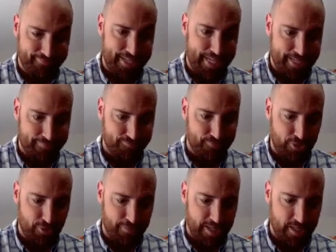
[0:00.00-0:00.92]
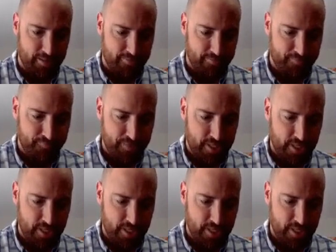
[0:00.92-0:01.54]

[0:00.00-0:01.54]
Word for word: Yeah, too many of them.